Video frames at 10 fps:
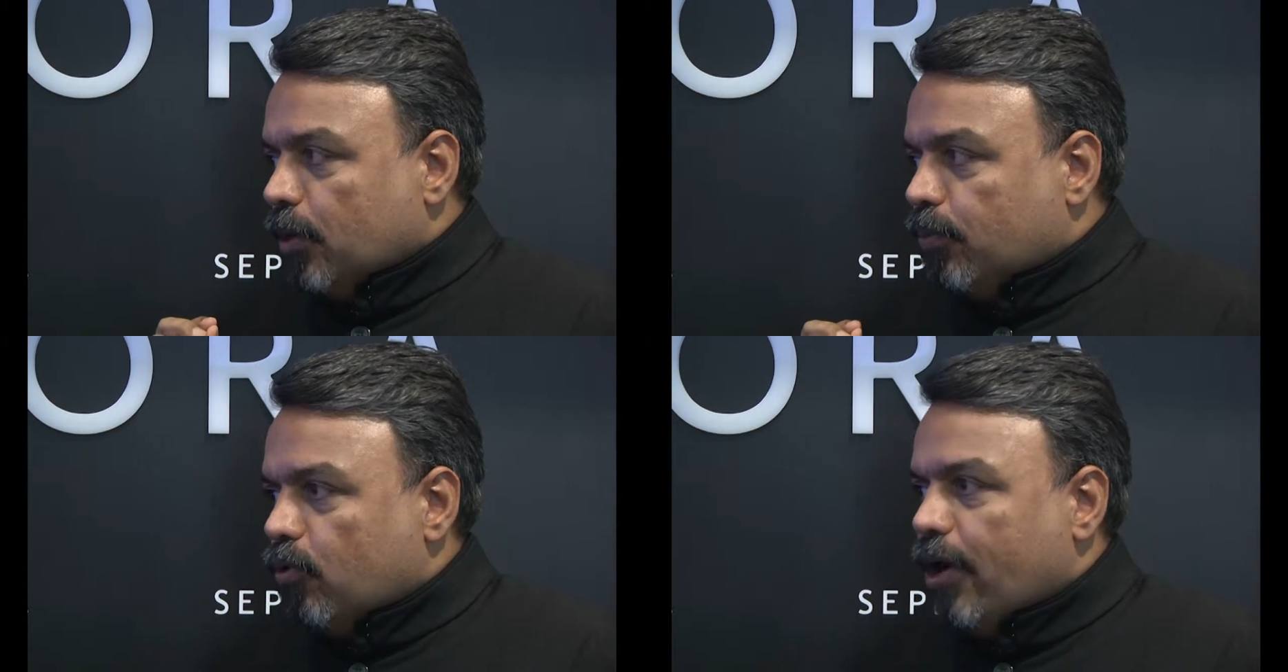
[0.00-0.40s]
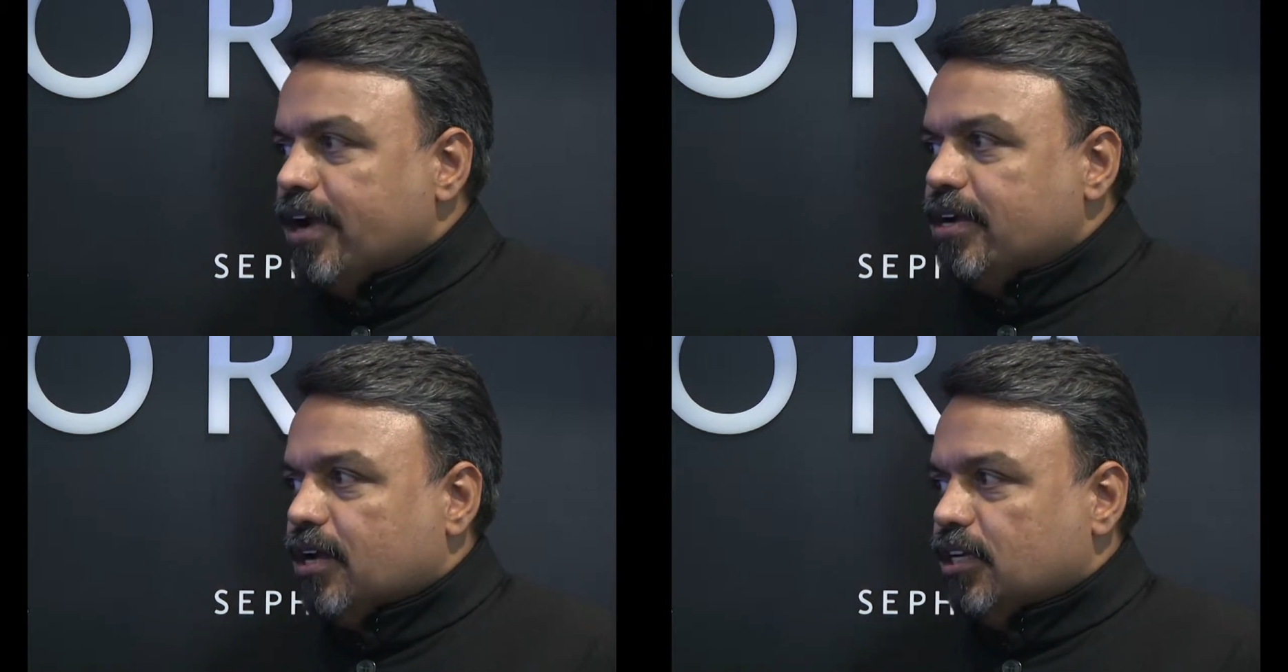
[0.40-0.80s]

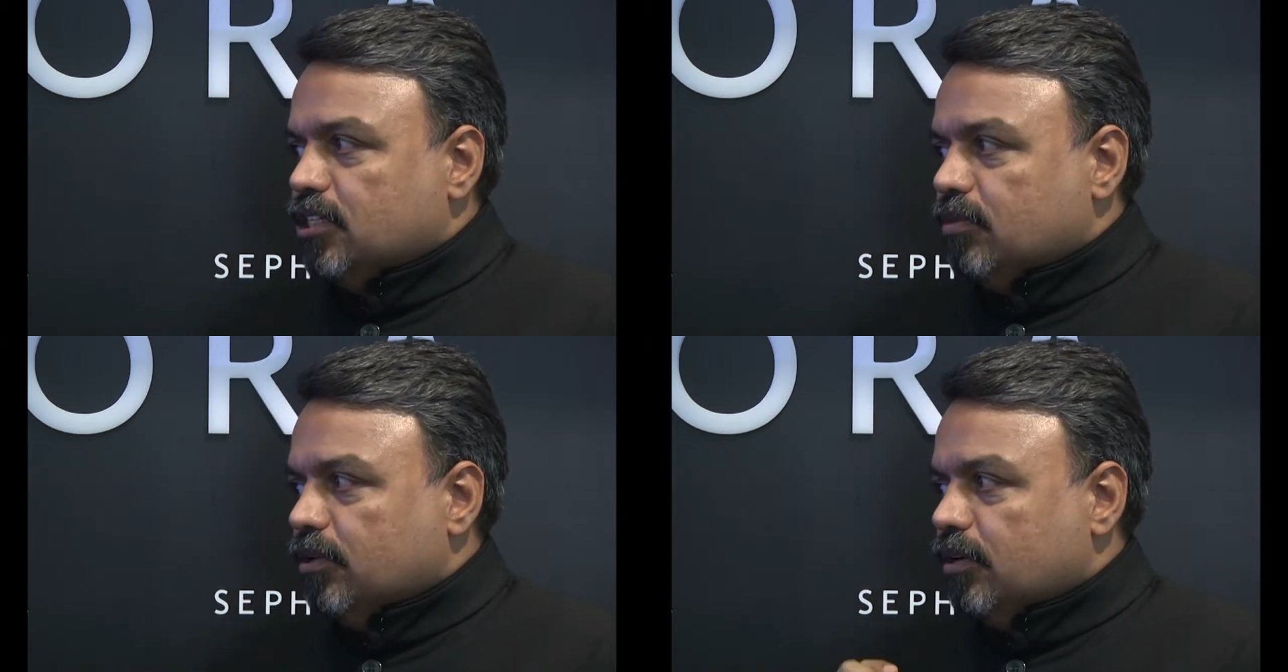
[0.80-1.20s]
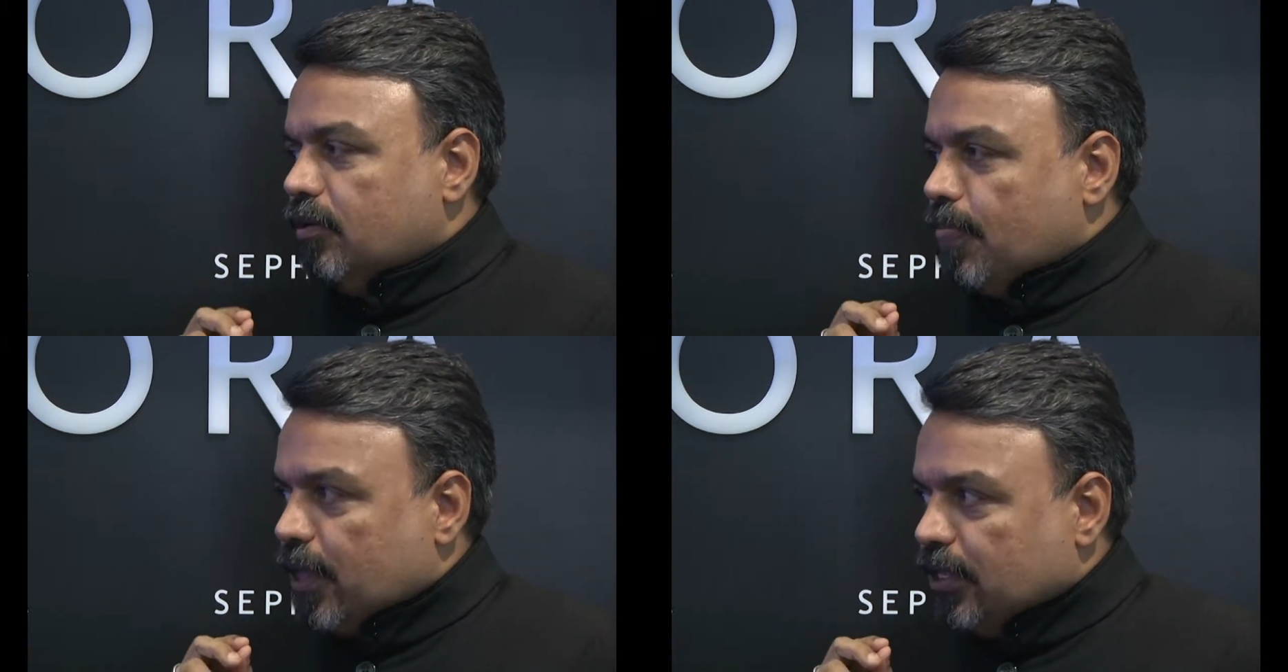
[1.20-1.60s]
provide customer
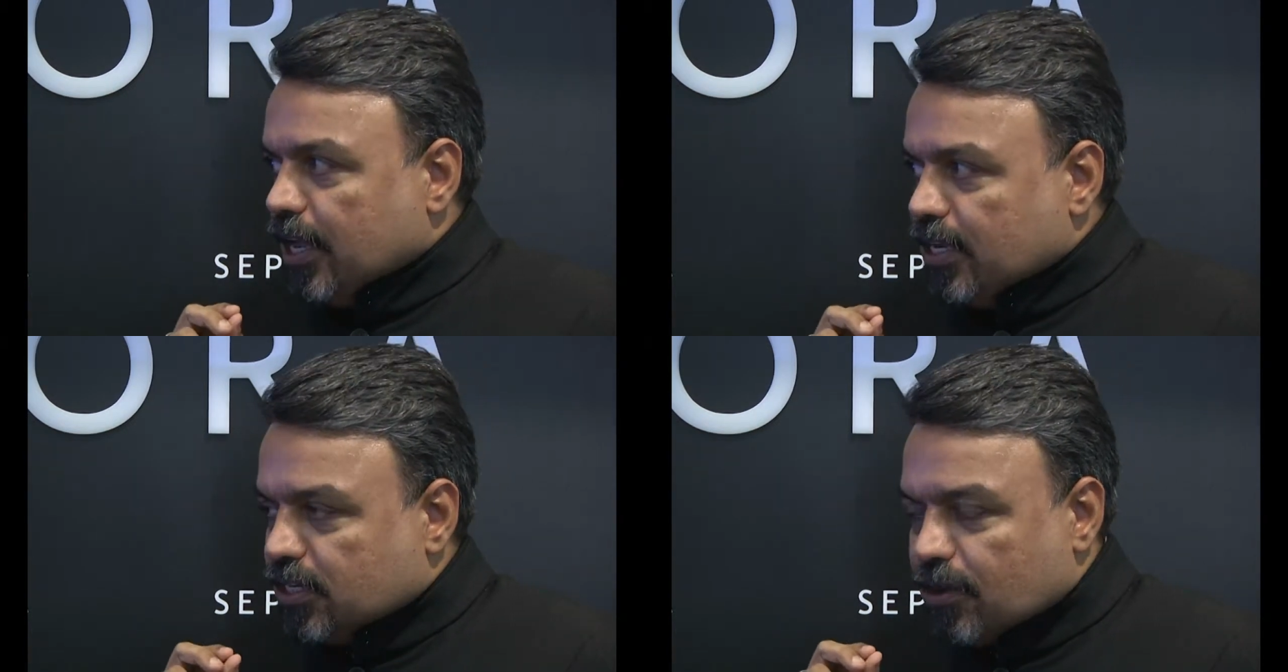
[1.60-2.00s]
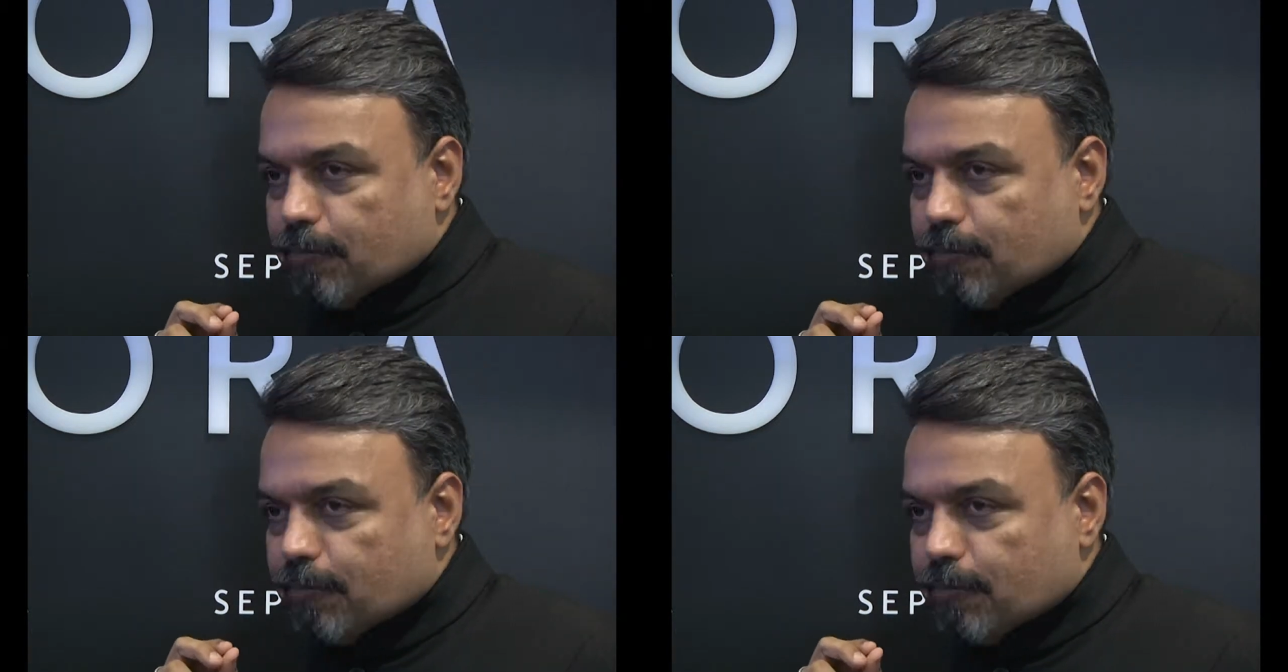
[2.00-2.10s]
that